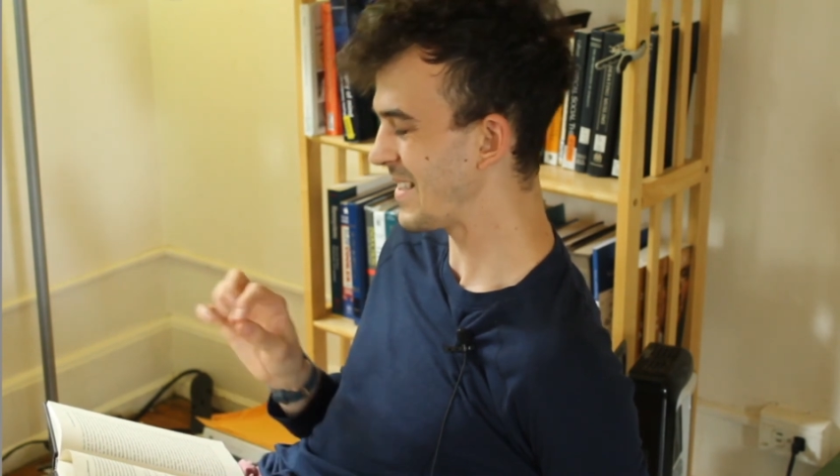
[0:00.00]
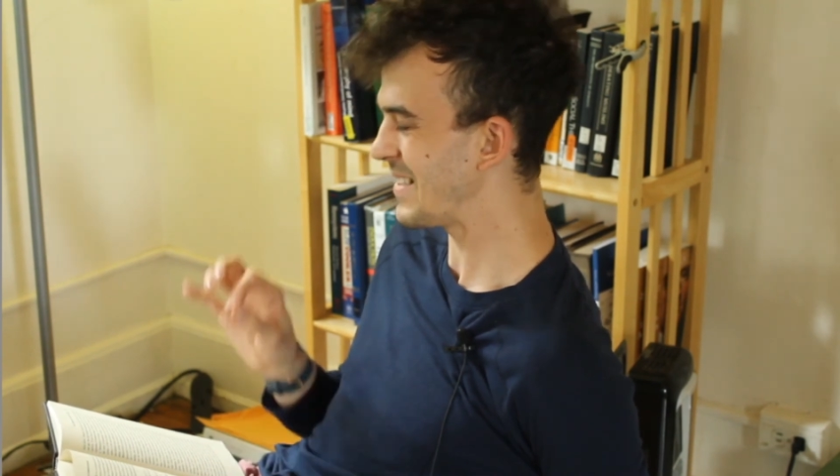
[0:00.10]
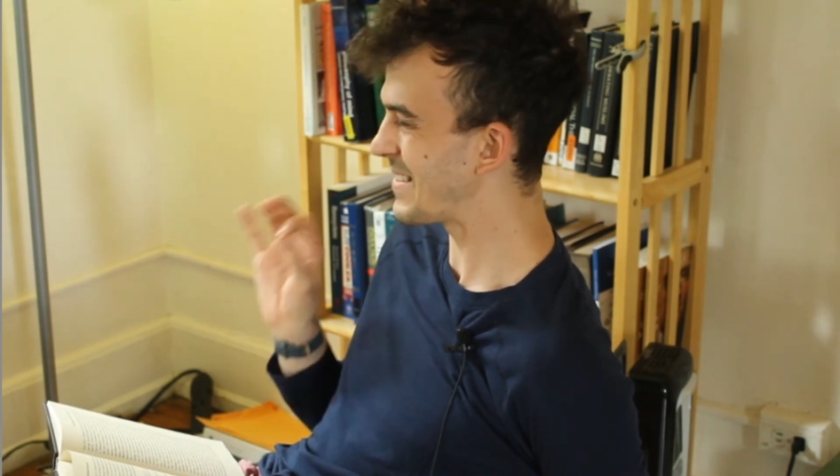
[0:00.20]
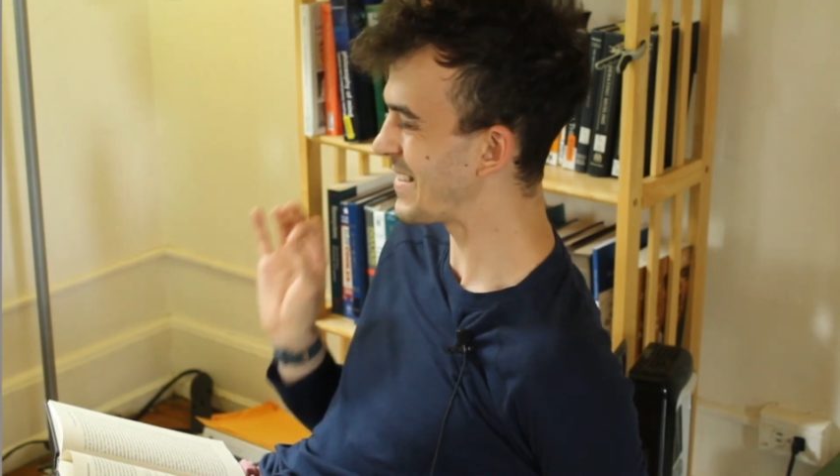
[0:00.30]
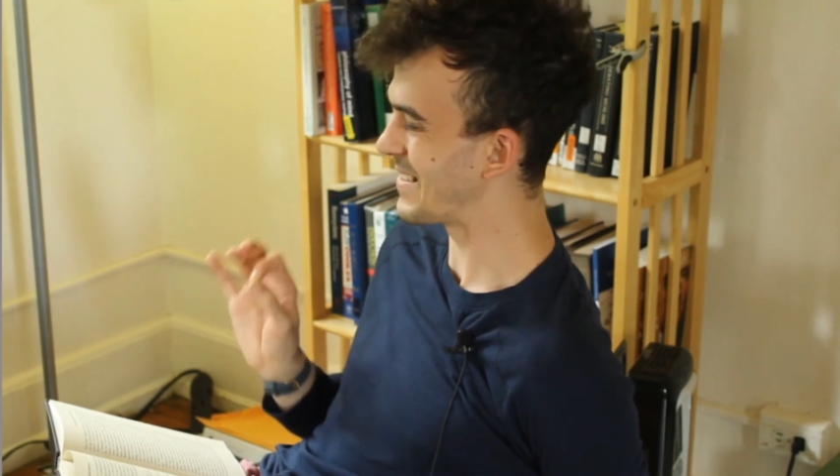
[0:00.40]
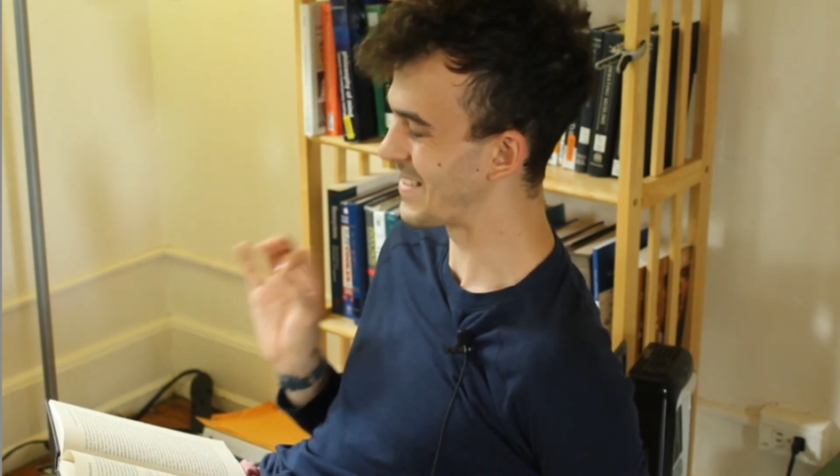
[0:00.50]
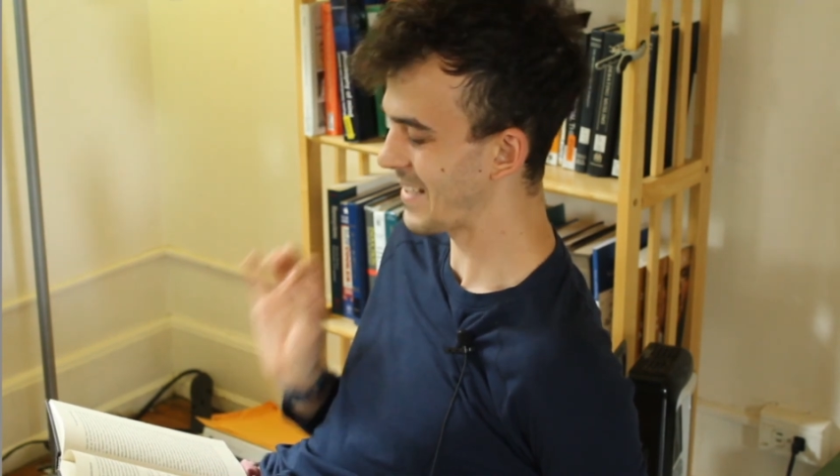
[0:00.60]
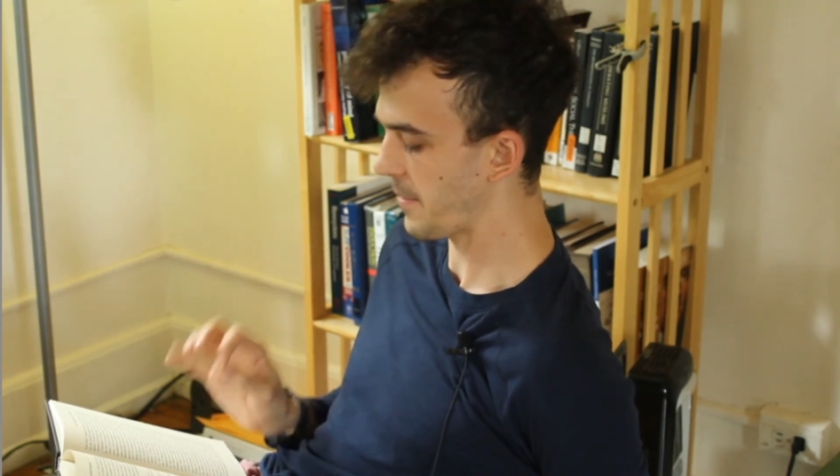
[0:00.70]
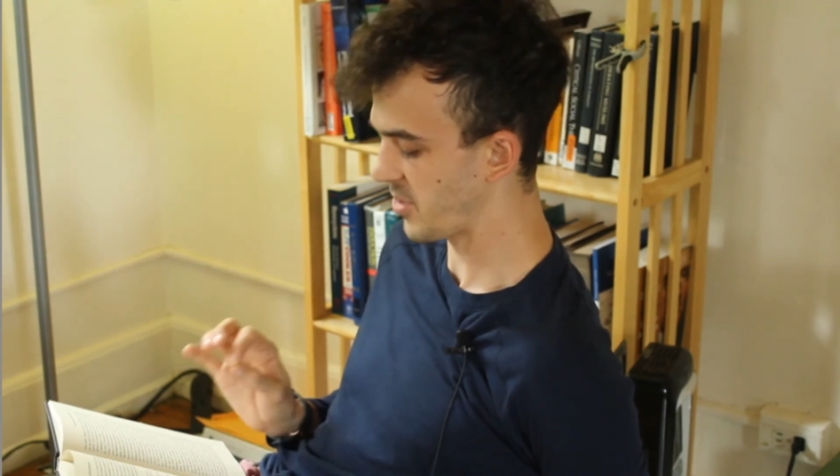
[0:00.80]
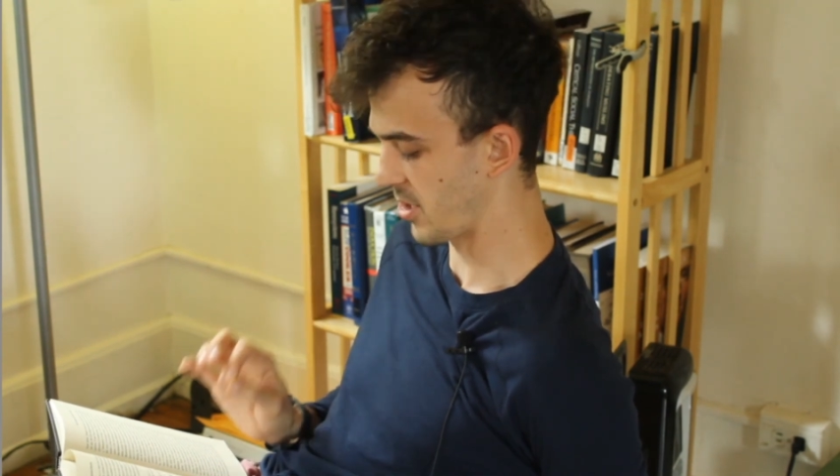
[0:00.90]
its
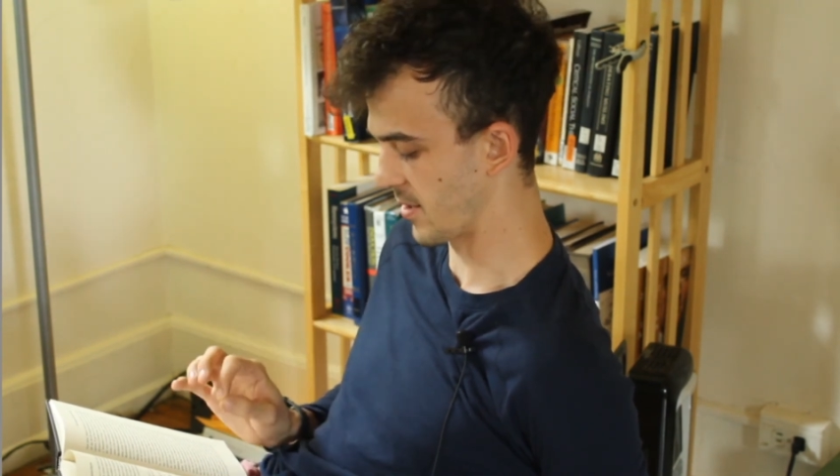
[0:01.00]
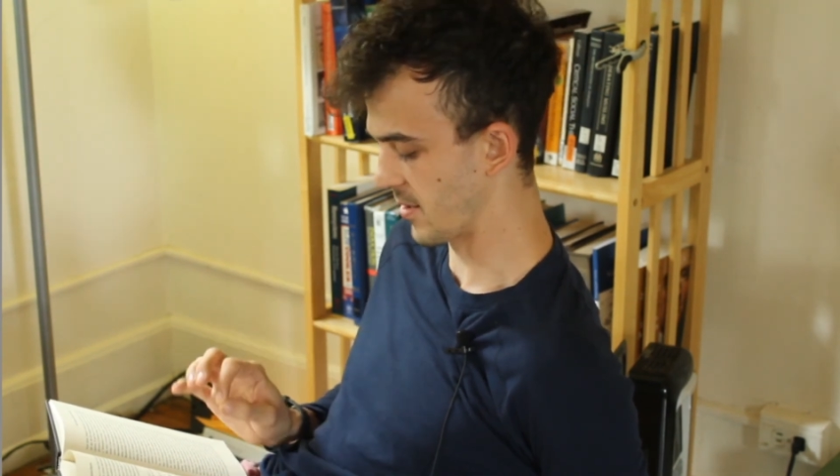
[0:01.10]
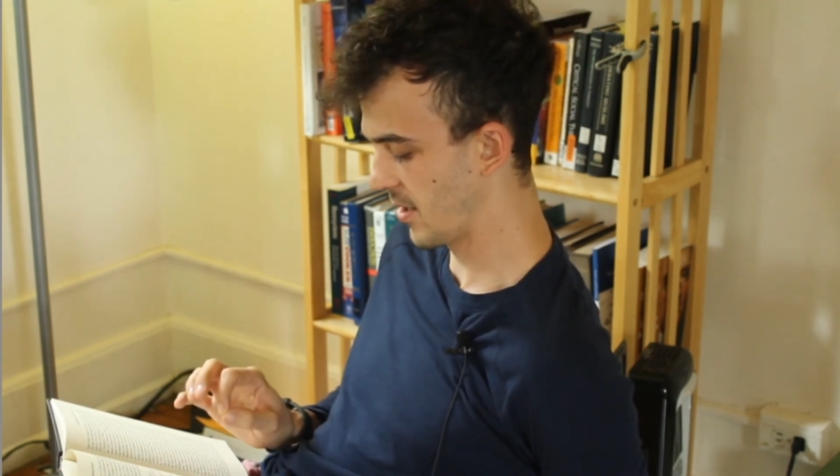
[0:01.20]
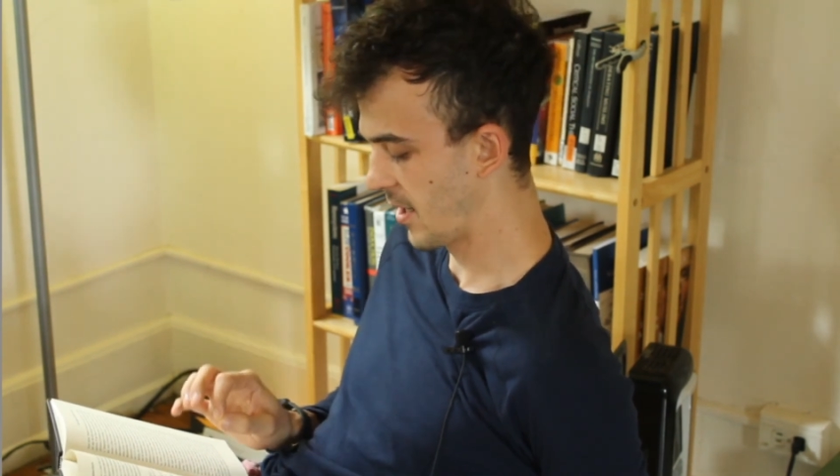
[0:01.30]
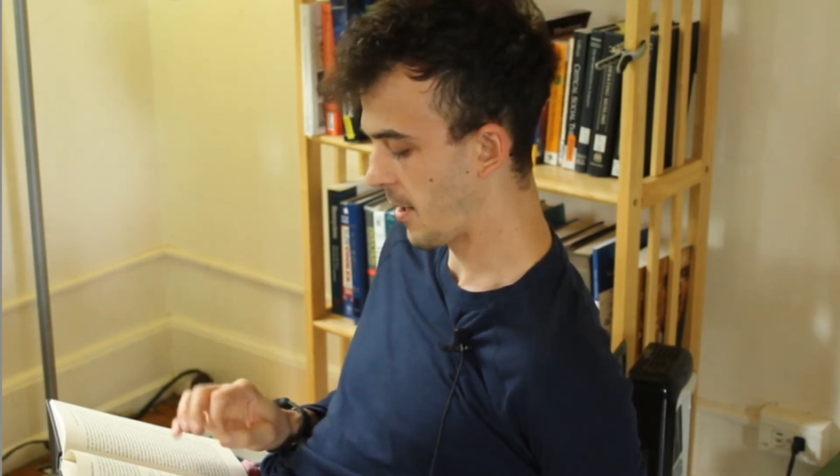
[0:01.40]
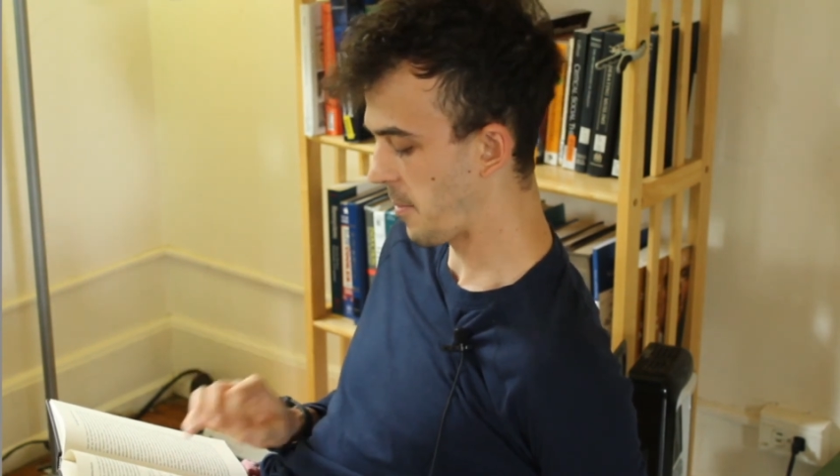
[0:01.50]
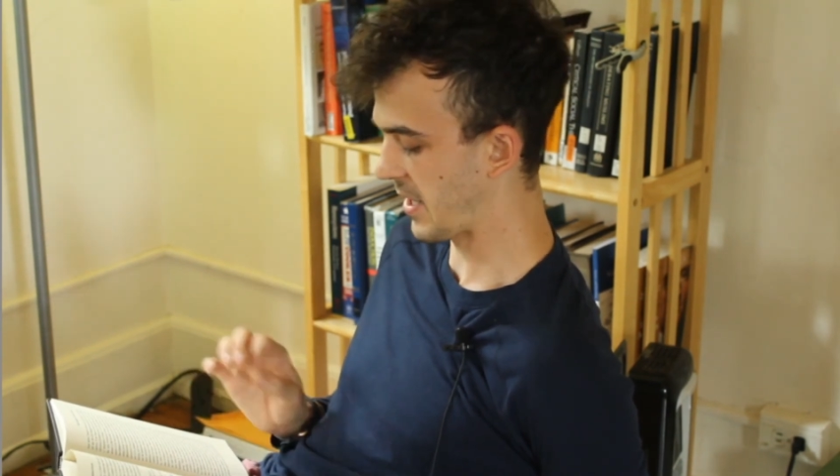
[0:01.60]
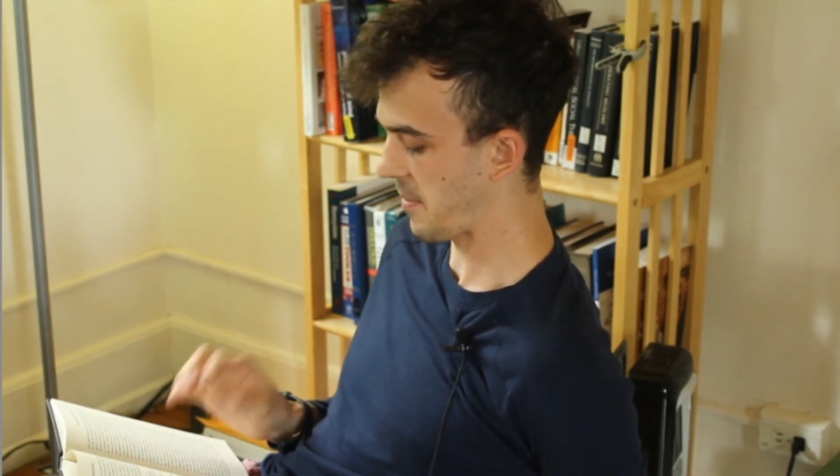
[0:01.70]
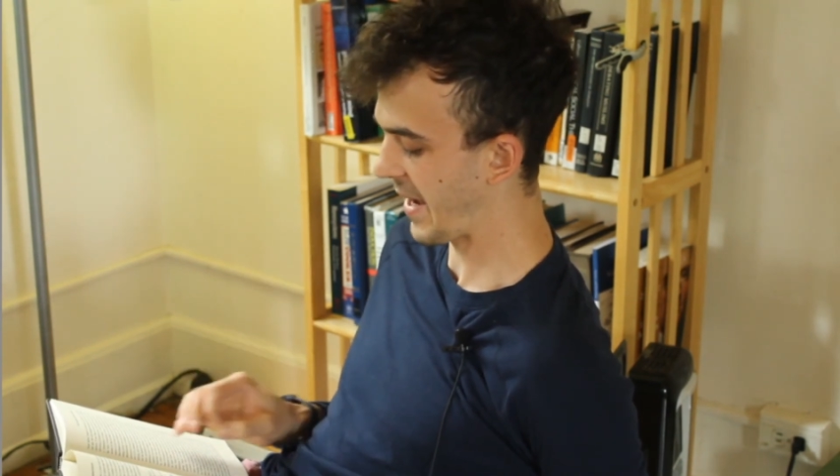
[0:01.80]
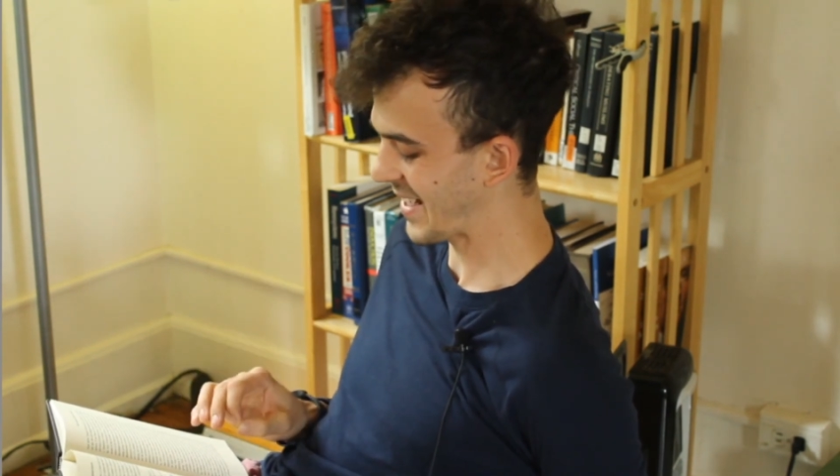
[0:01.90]
inception by
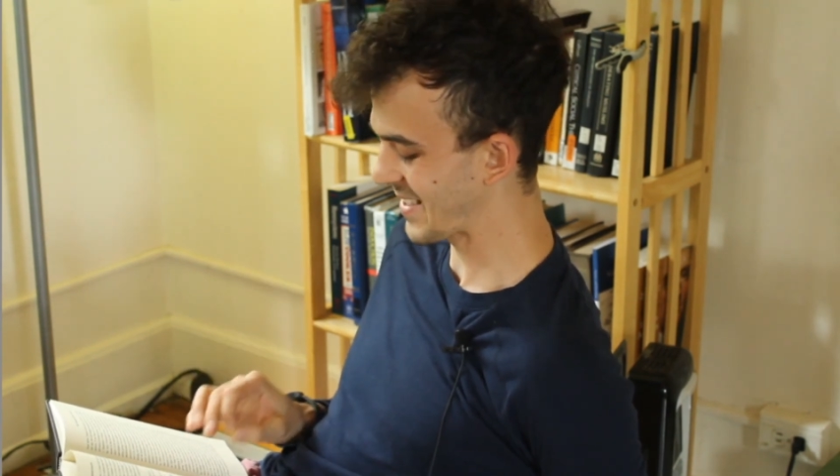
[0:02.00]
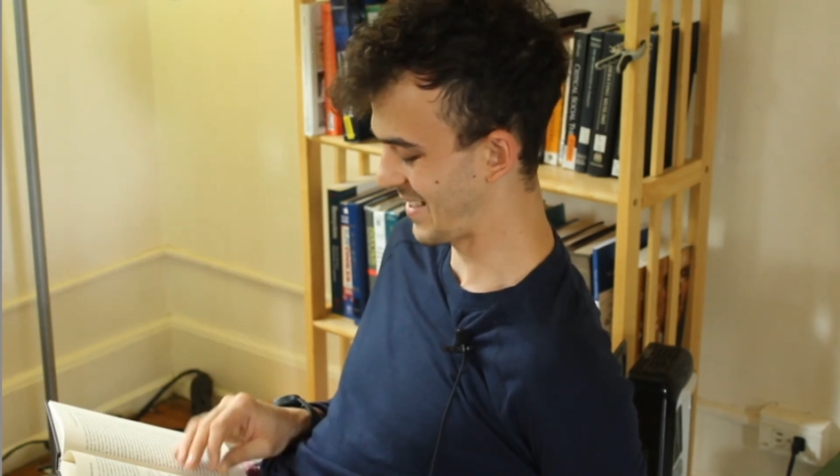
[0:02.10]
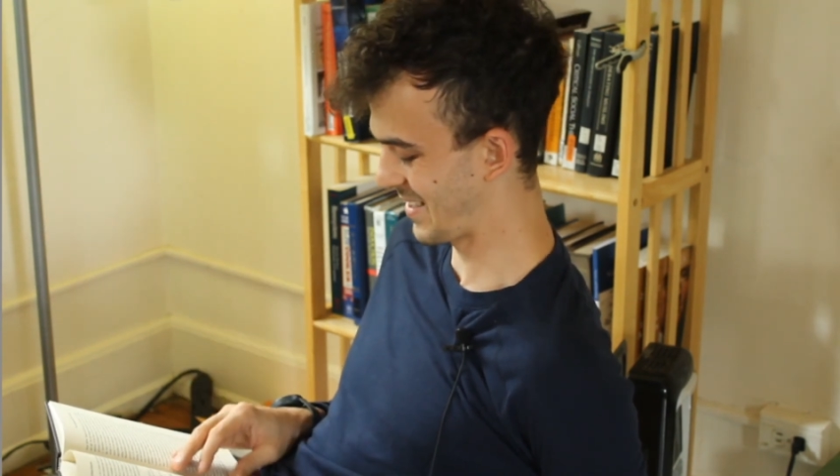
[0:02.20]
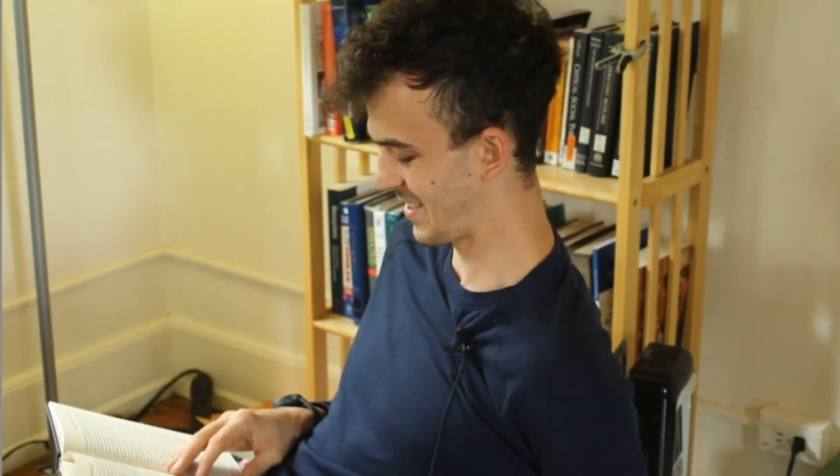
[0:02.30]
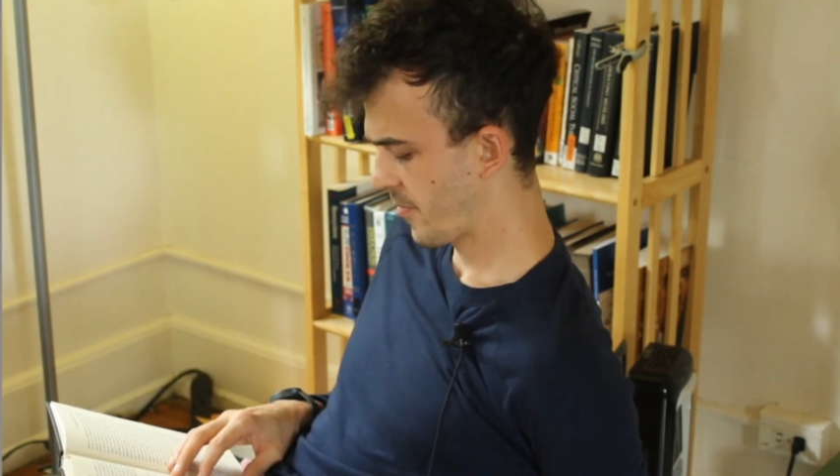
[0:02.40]
the masses.